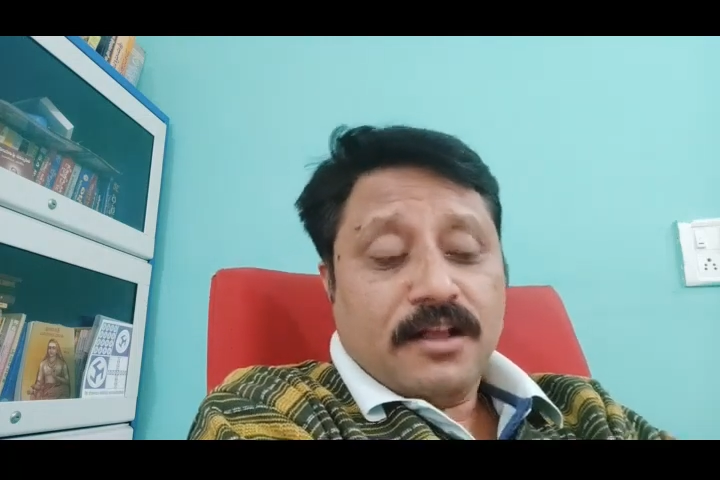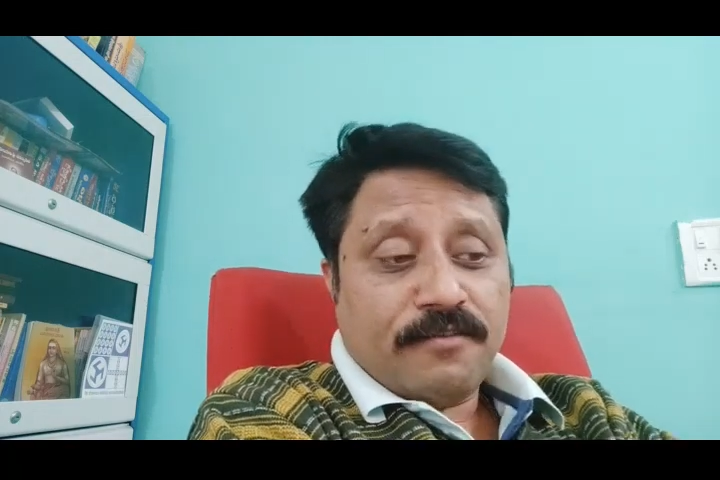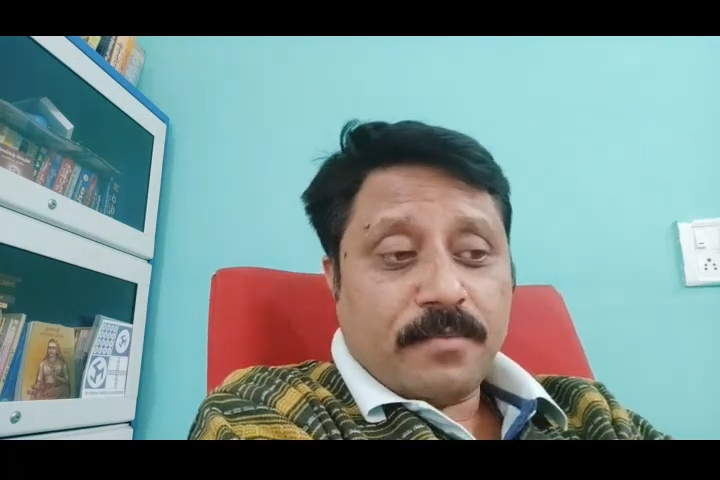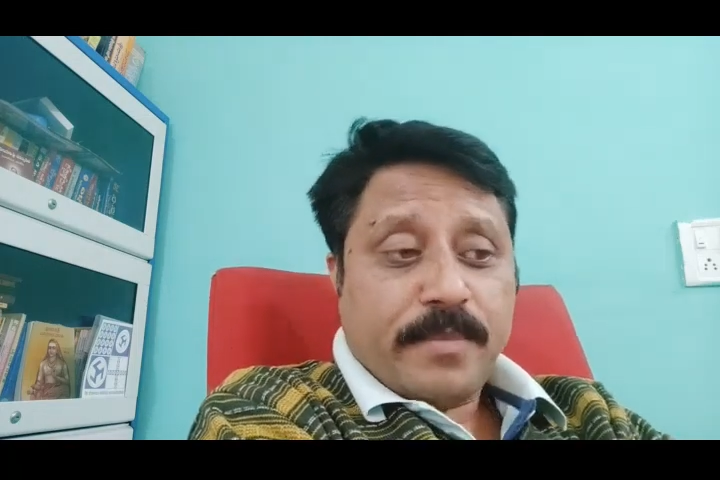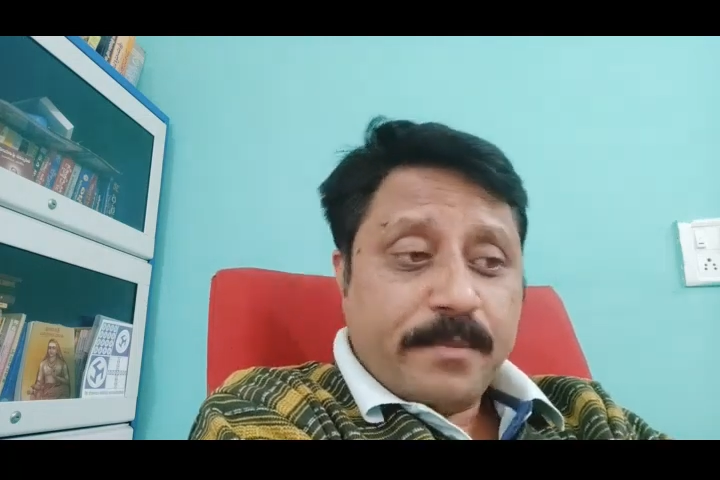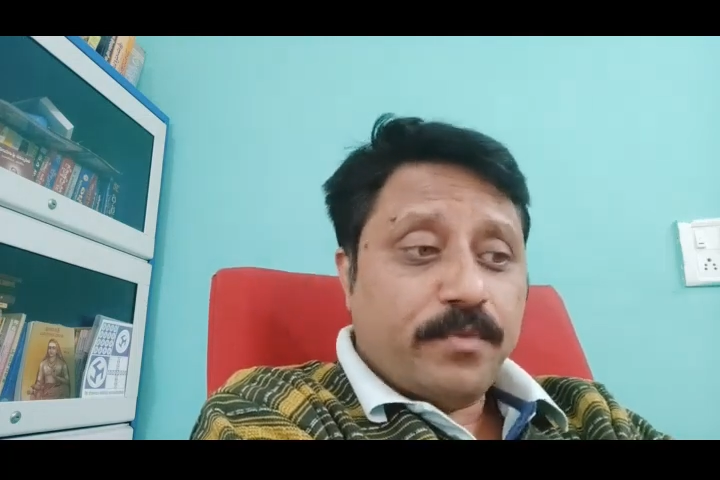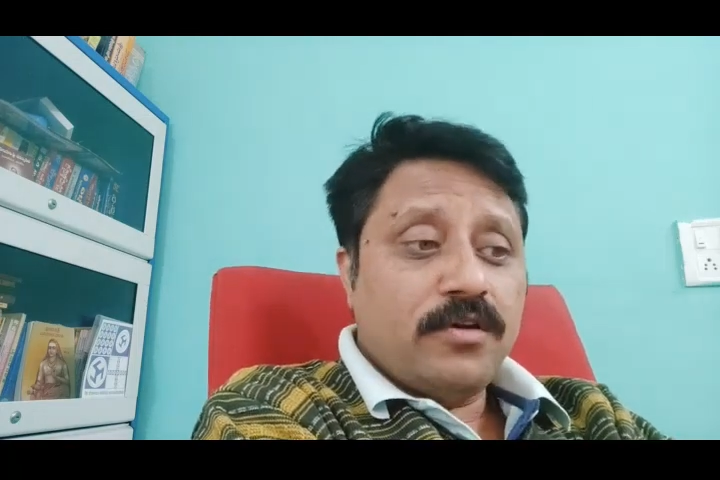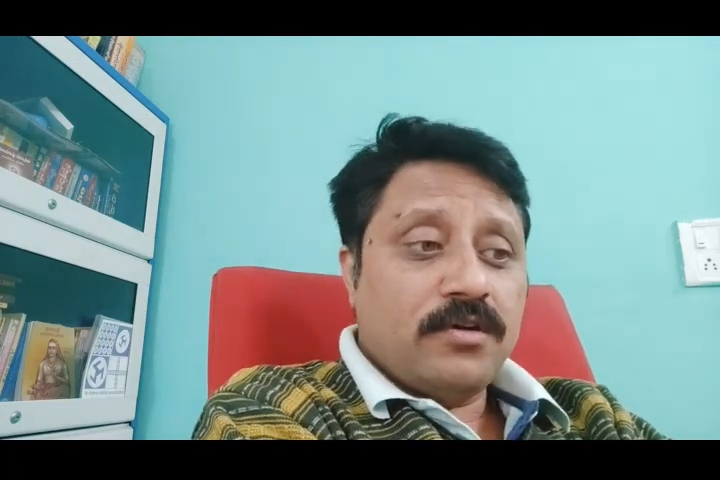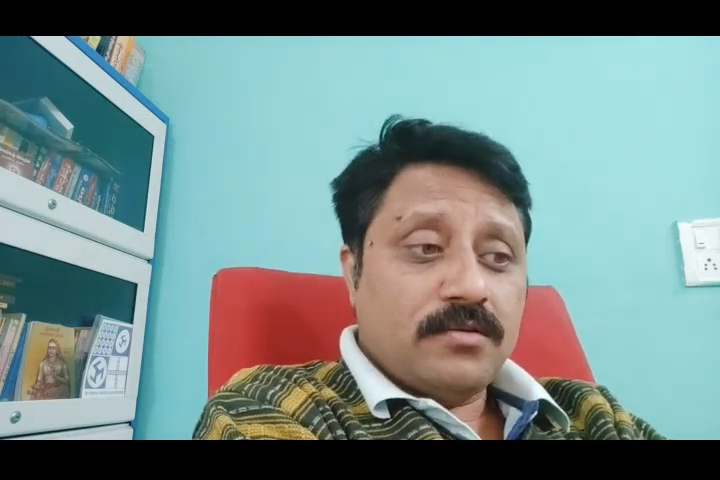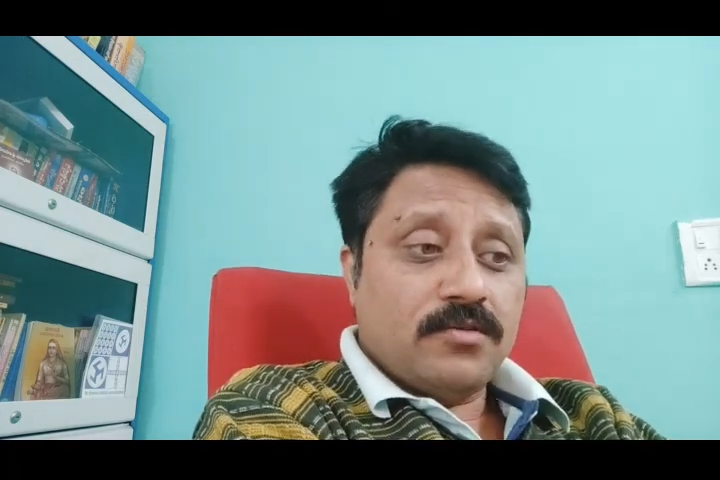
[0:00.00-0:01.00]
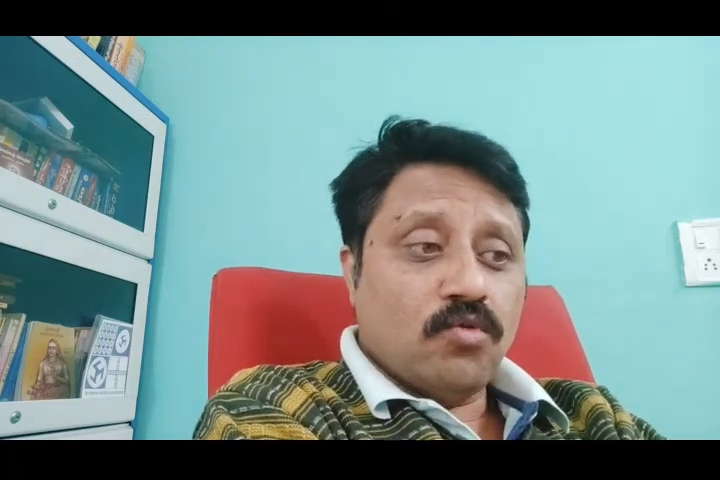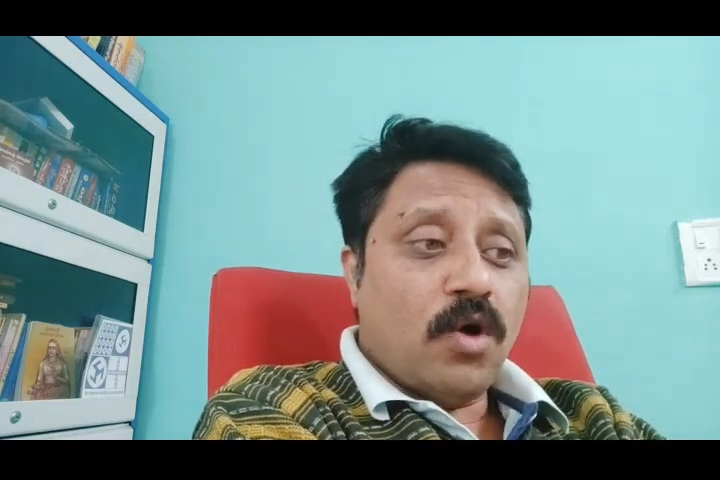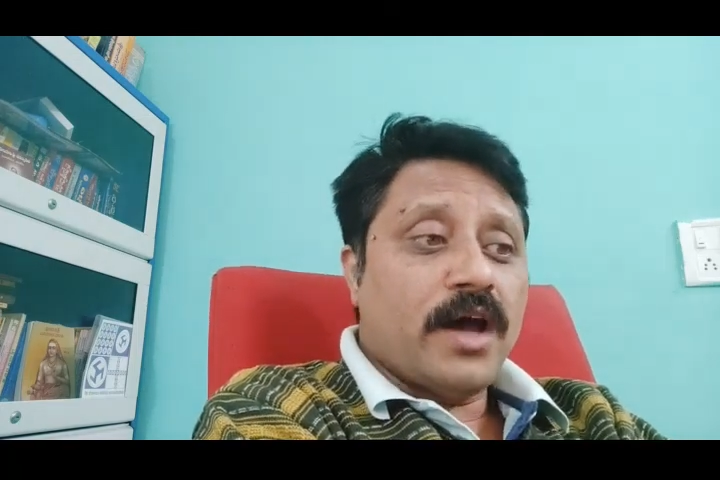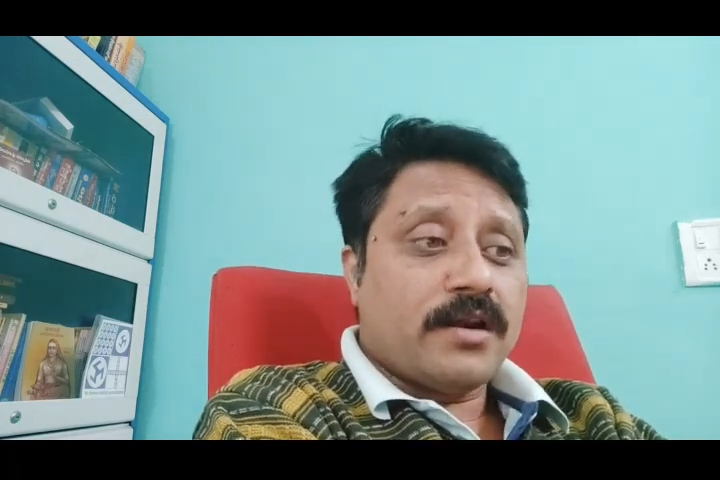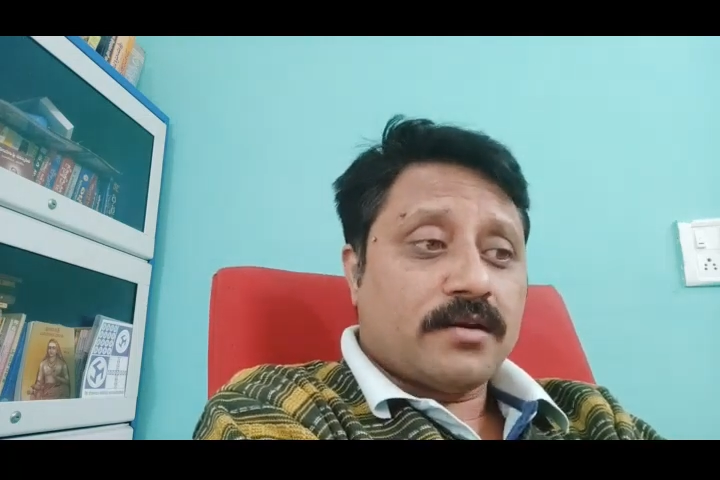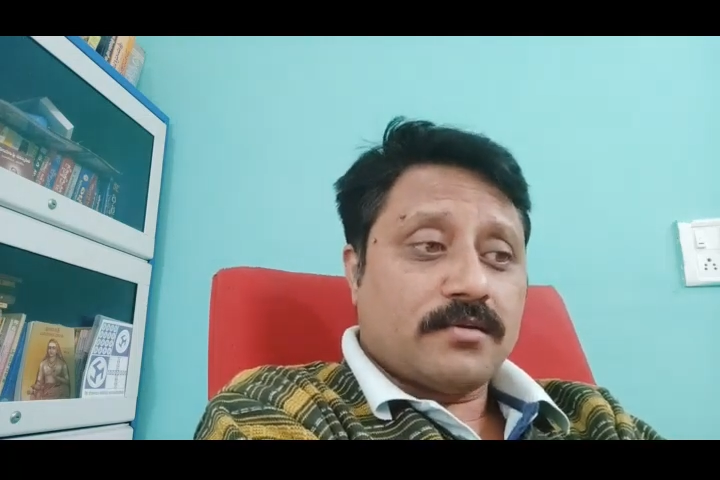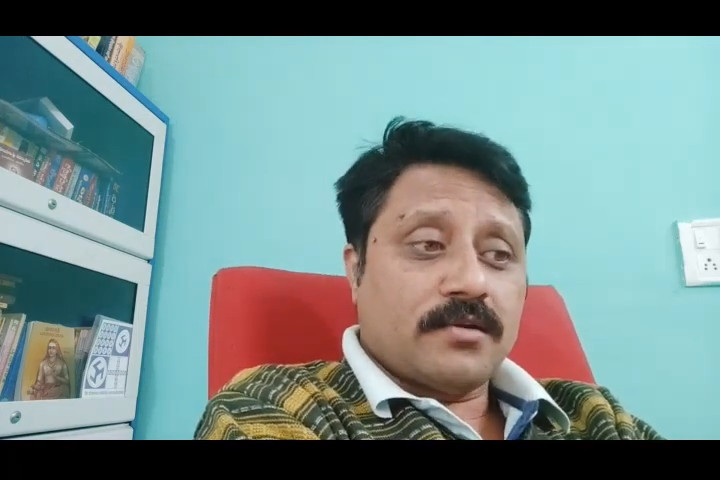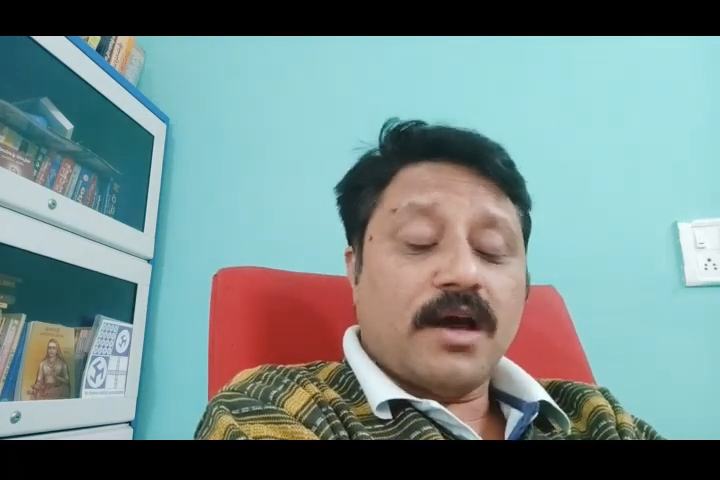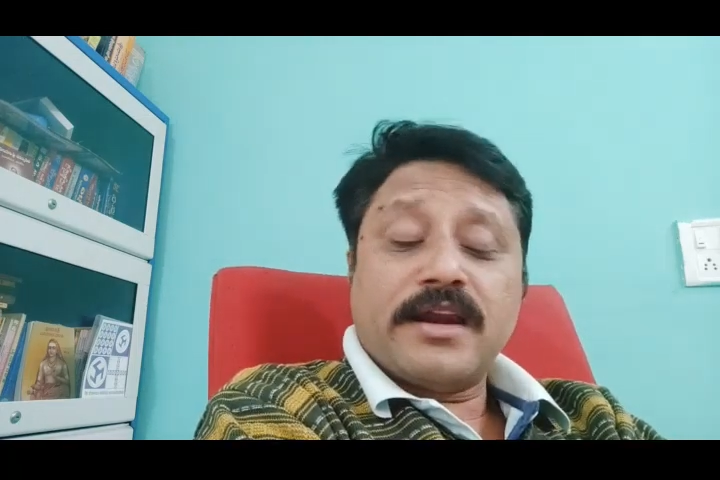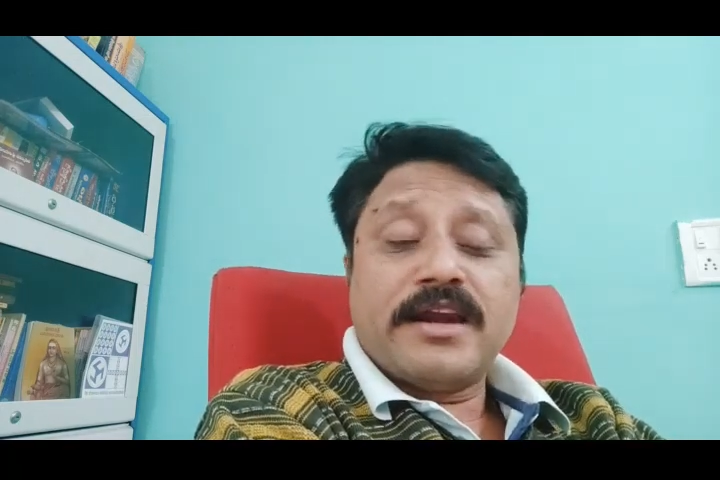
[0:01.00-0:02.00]
For people who are
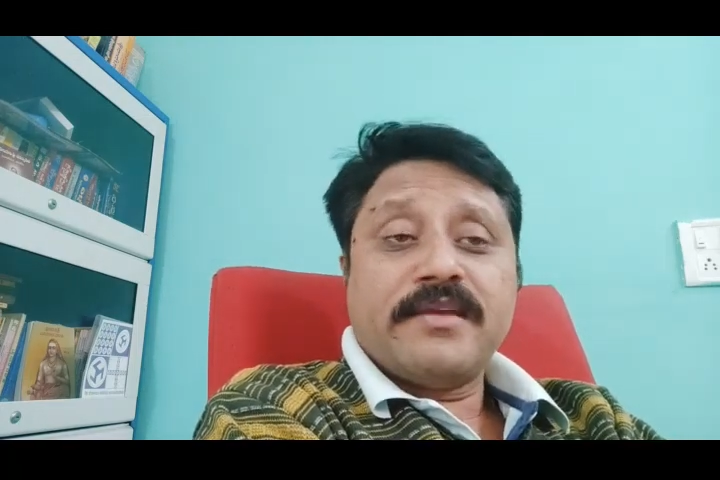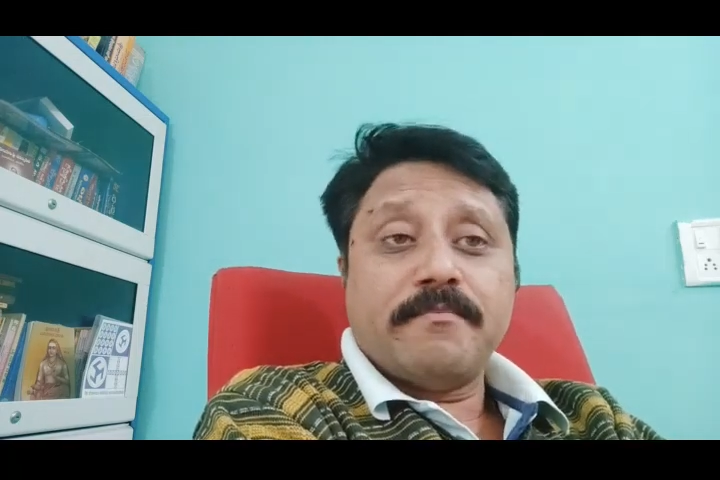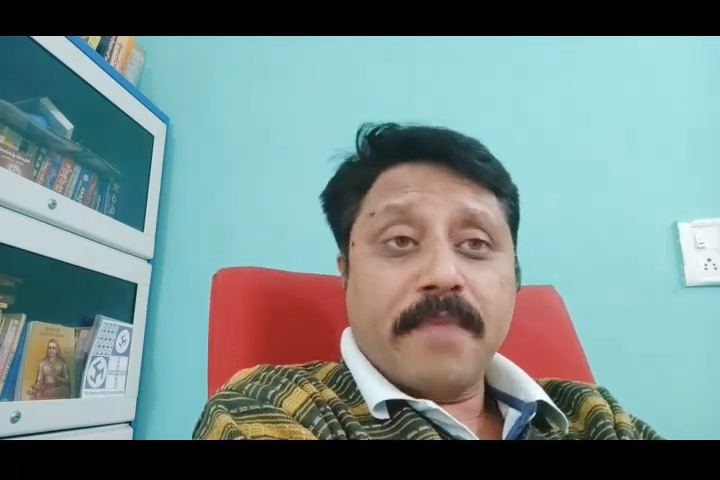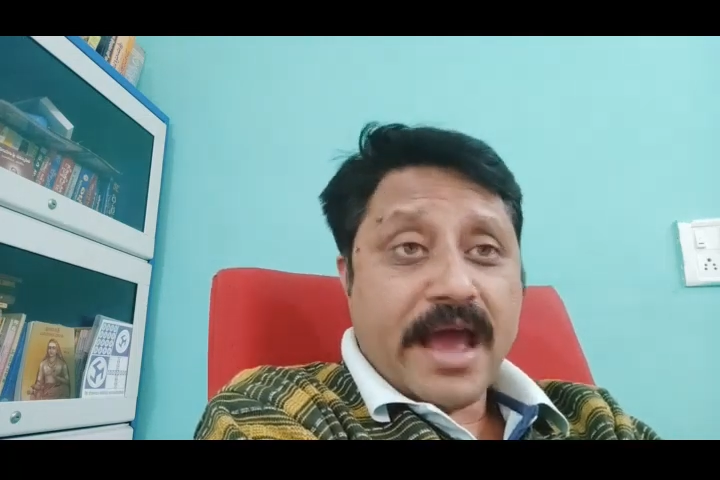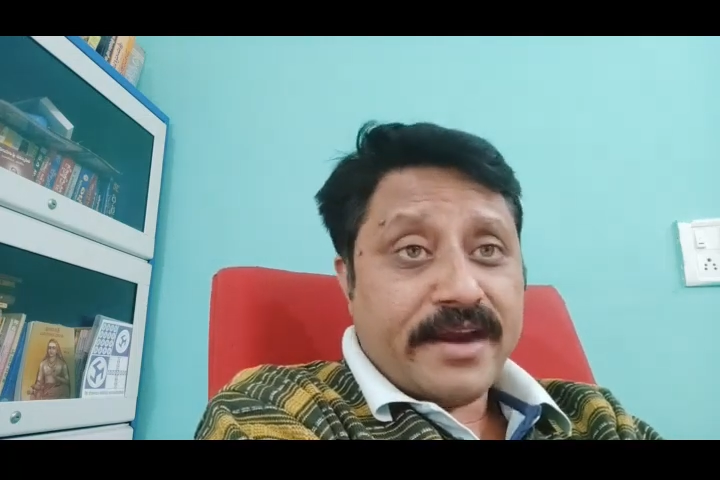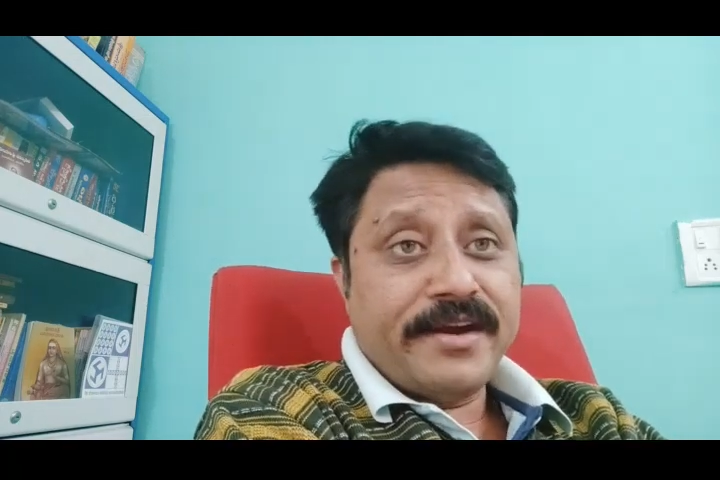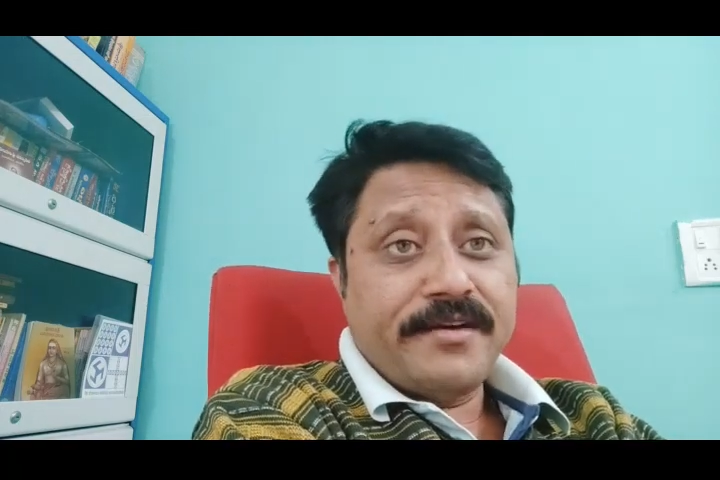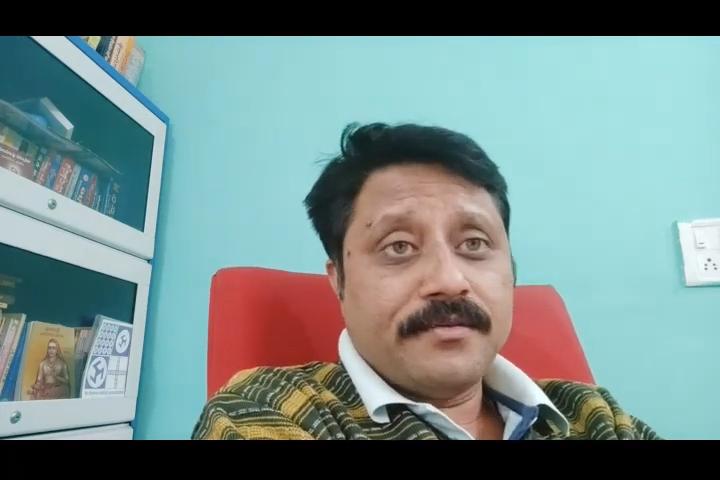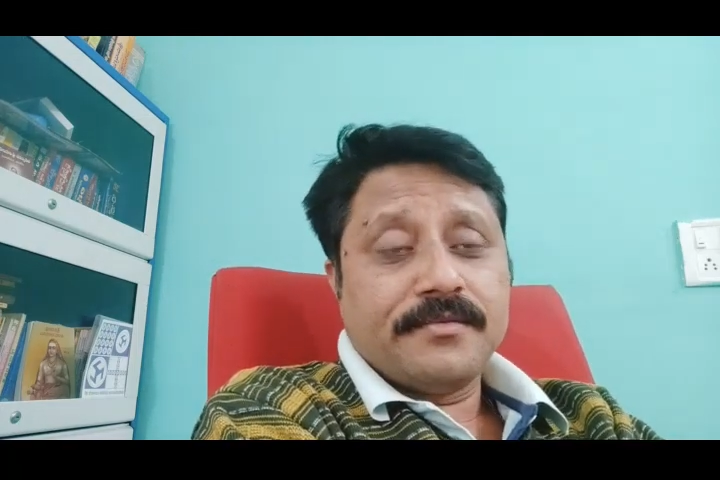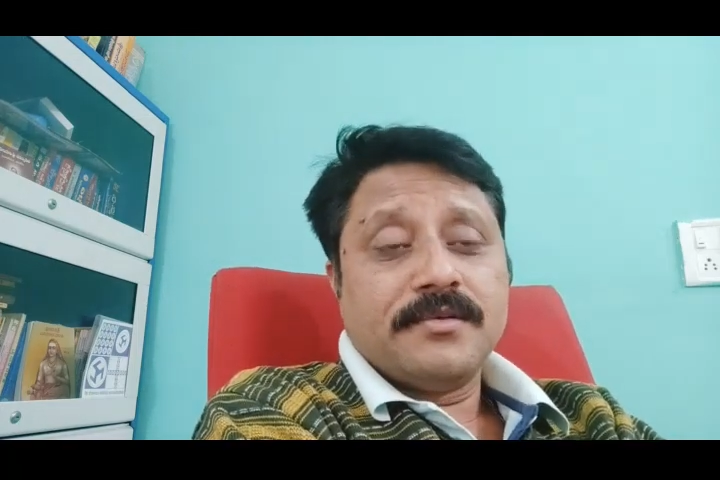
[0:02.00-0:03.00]
already married,